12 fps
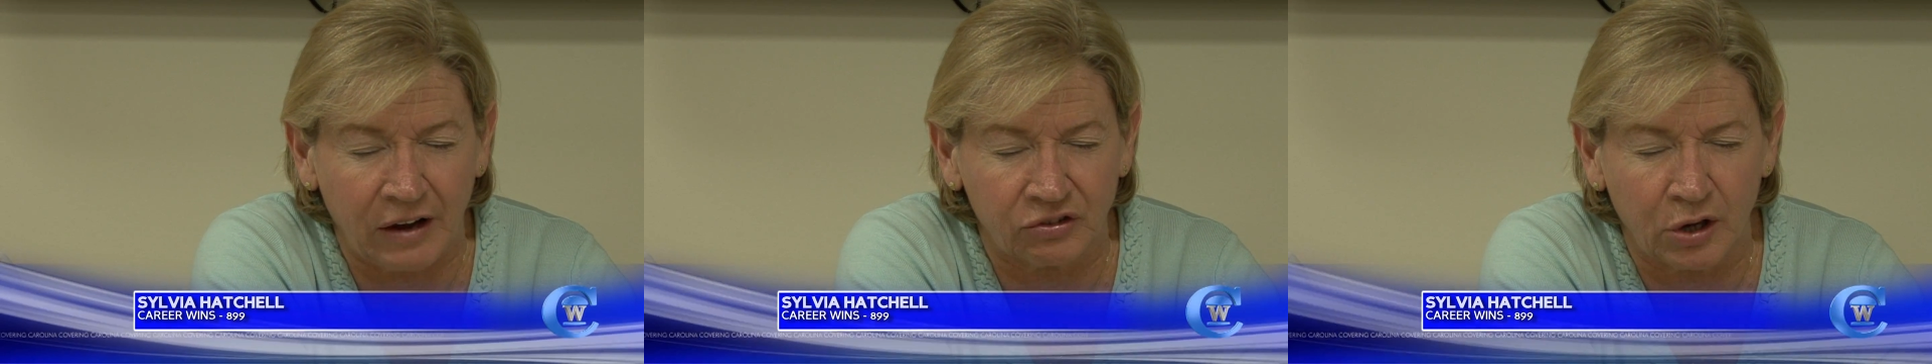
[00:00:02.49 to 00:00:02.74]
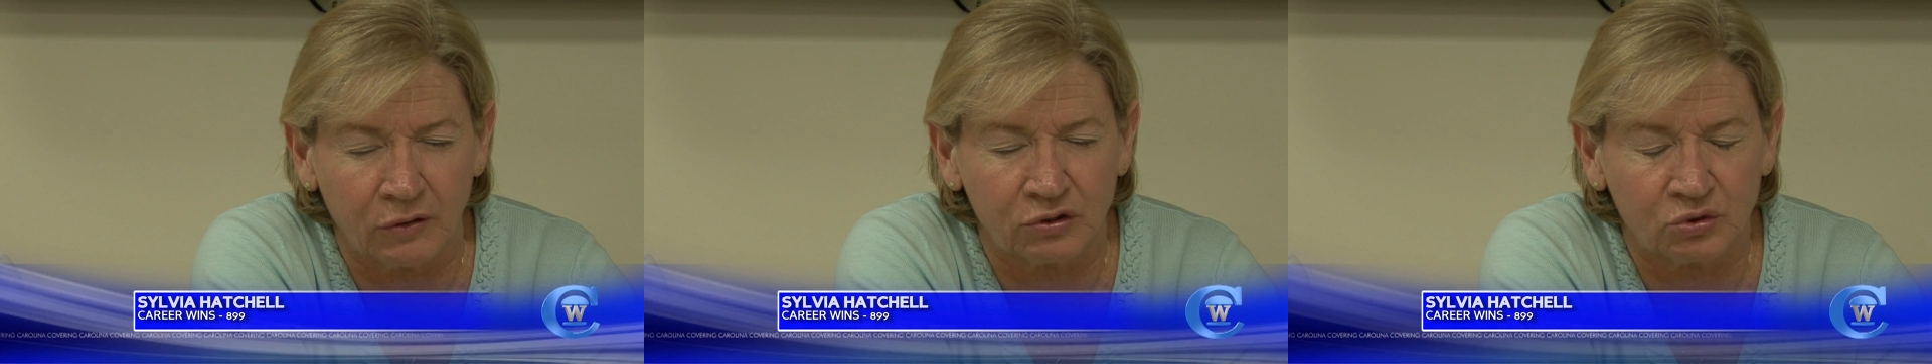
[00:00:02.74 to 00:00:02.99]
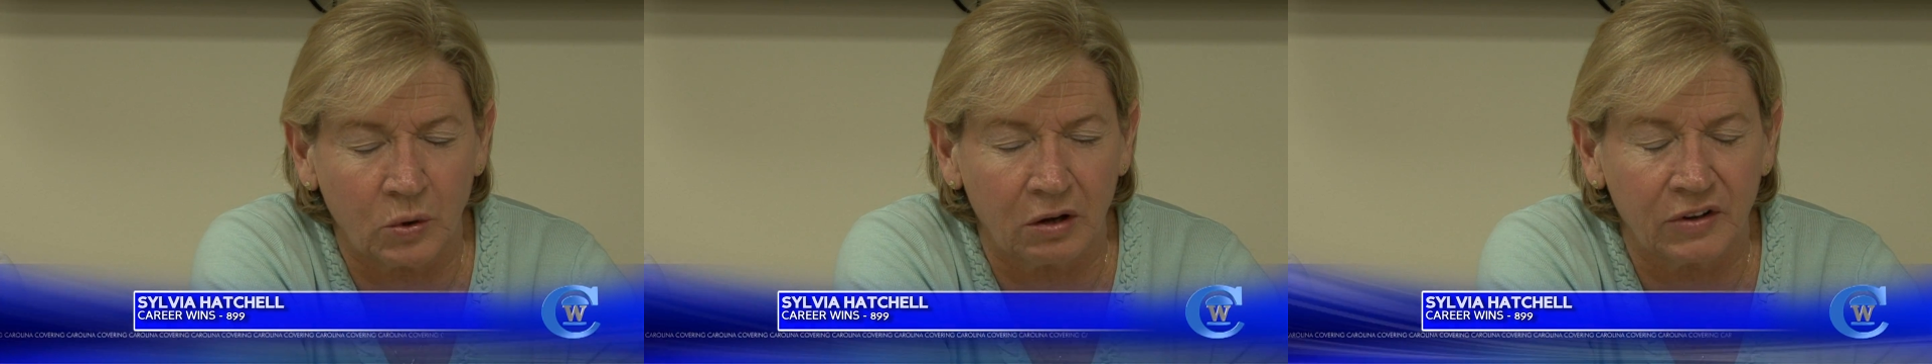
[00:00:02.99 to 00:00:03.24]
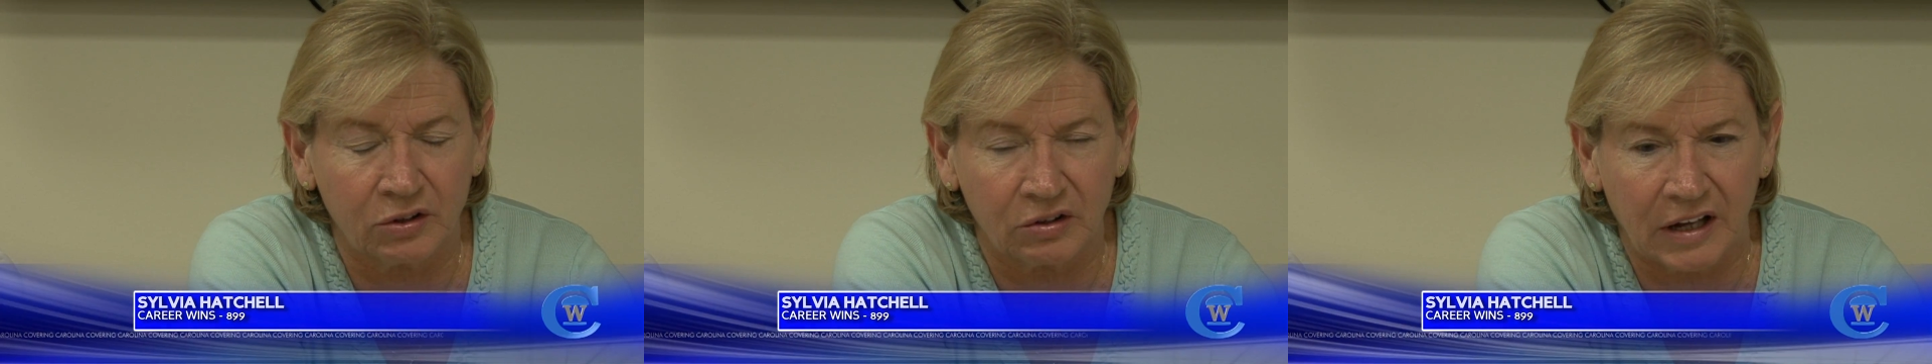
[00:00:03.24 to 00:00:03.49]
actually over
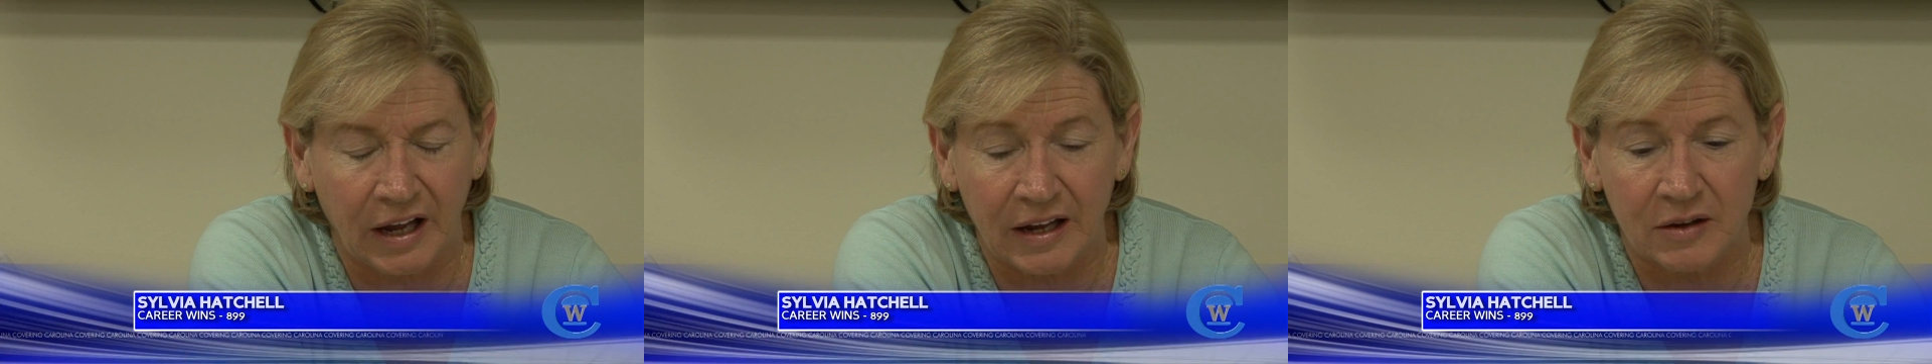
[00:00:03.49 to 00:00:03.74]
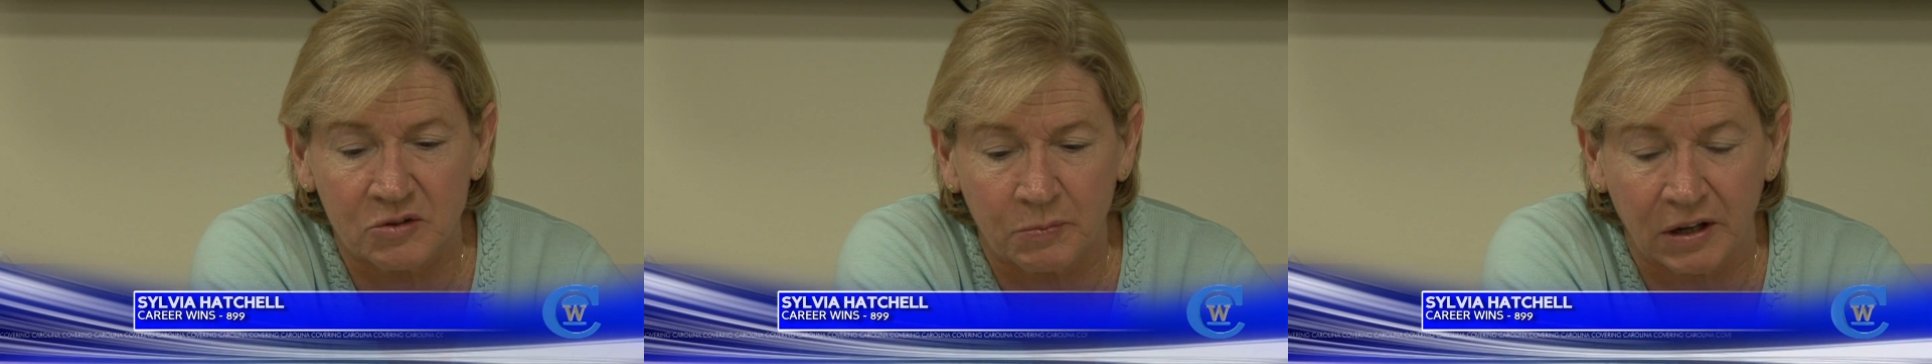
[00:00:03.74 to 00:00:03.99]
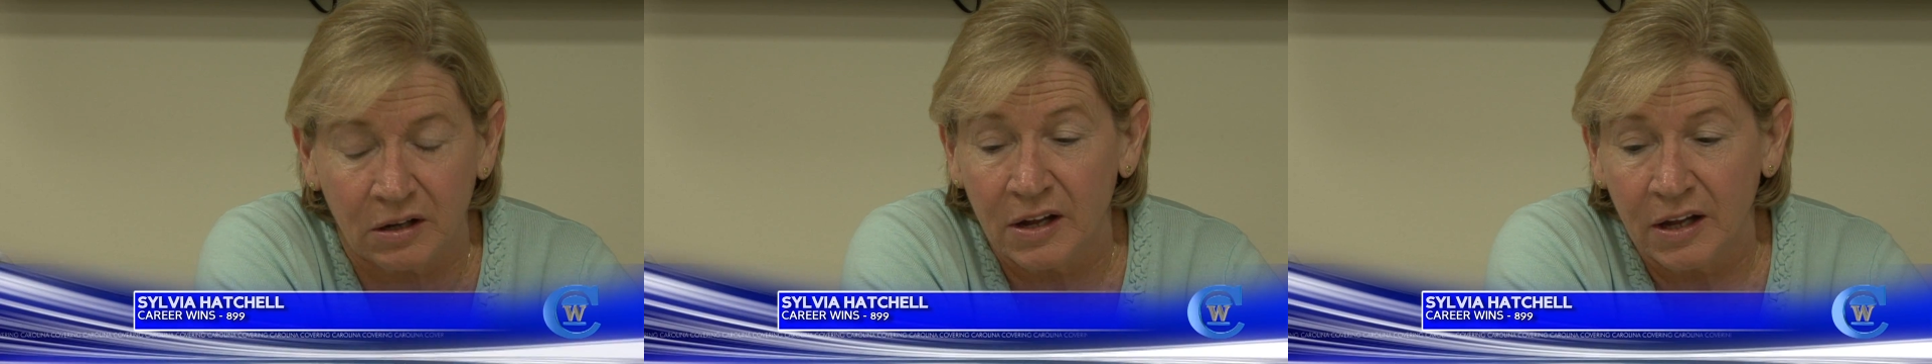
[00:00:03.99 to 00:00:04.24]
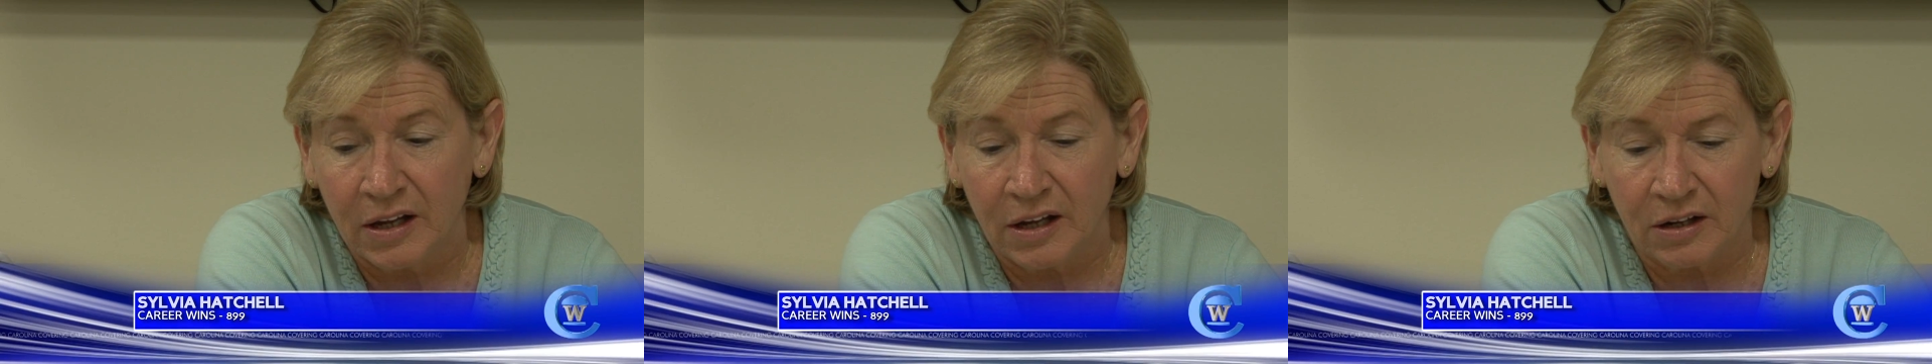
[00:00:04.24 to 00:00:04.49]
1,200 games, but,
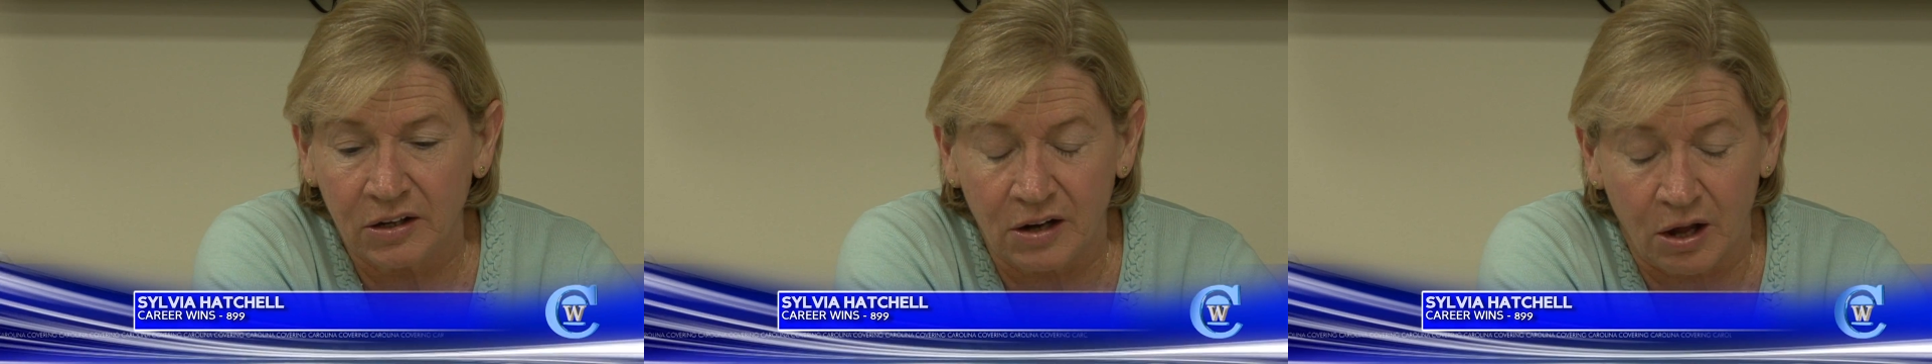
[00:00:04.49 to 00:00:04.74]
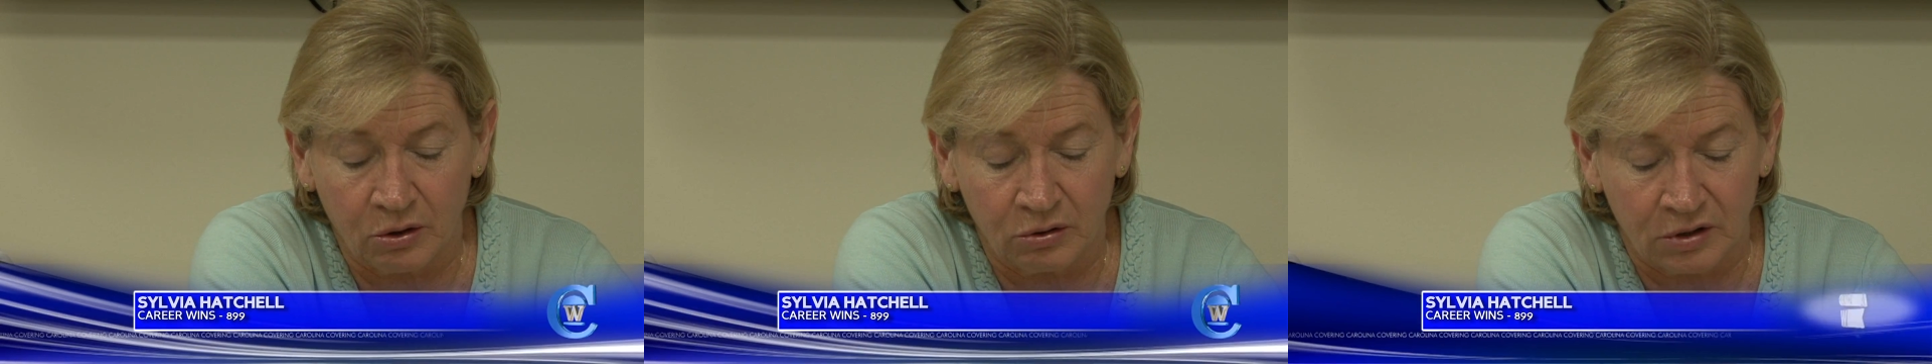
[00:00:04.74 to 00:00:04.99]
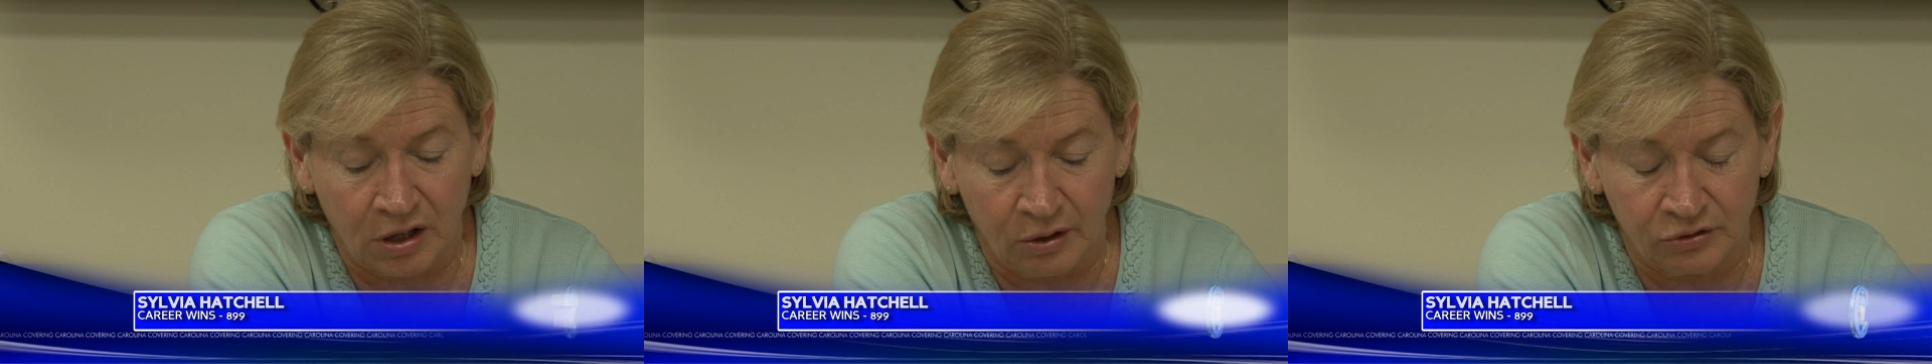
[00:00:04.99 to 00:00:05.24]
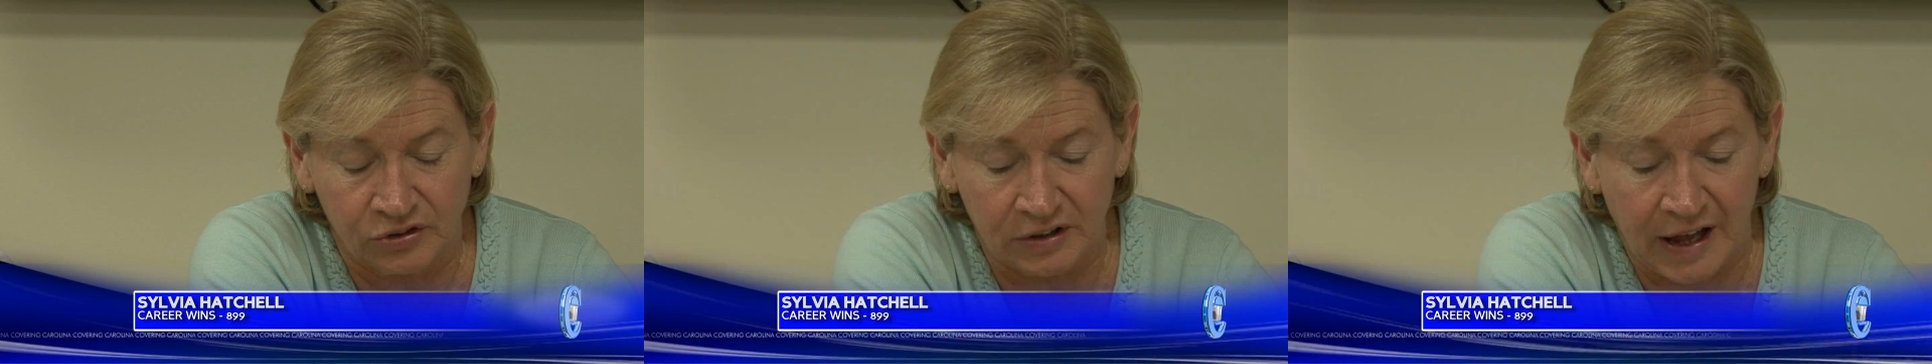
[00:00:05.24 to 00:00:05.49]
you know,
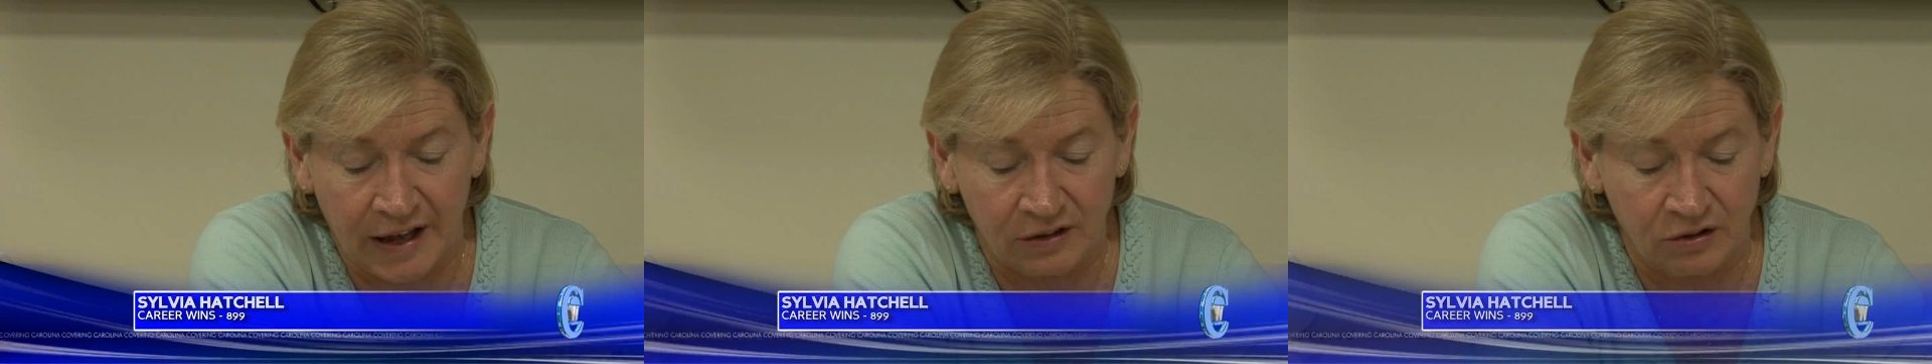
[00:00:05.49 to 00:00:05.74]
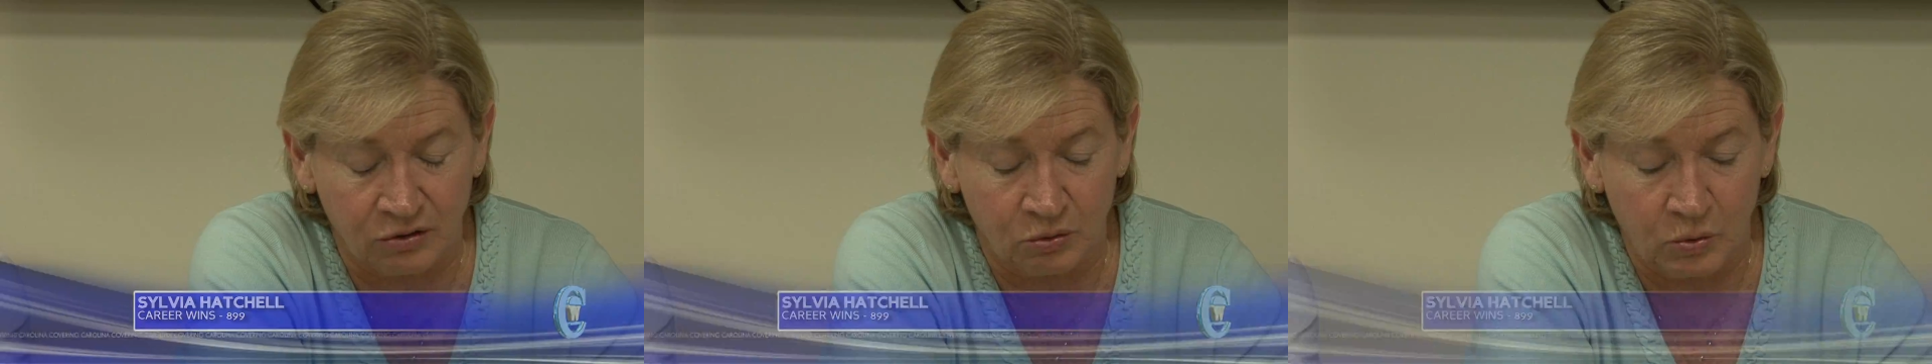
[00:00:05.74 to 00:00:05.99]
close to 900